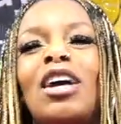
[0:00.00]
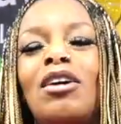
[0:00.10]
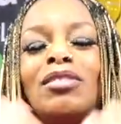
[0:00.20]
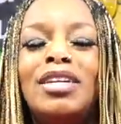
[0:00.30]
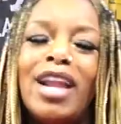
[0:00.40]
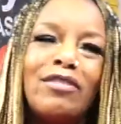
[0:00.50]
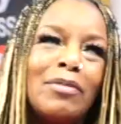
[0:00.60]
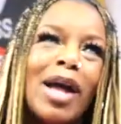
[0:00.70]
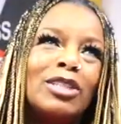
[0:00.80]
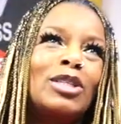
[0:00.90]
so enough
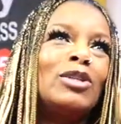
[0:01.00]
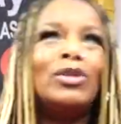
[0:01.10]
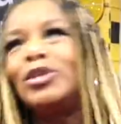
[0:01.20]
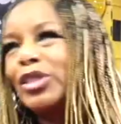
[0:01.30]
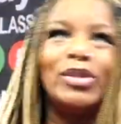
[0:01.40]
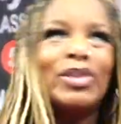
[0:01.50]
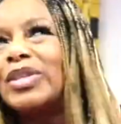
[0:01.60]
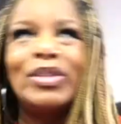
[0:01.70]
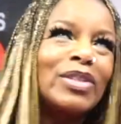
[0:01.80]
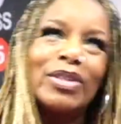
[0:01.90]
about school, school,
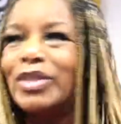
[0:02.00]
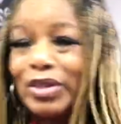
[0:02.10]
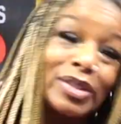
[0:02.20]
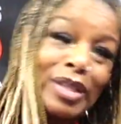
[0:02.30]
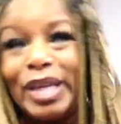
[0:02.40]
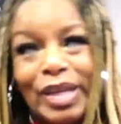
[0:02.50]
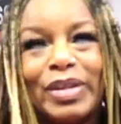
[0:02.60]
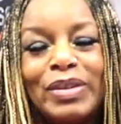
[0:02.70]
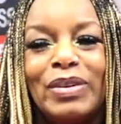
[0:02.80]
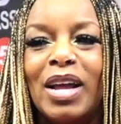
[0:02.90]
school, school, school,
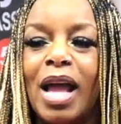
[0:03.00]
school.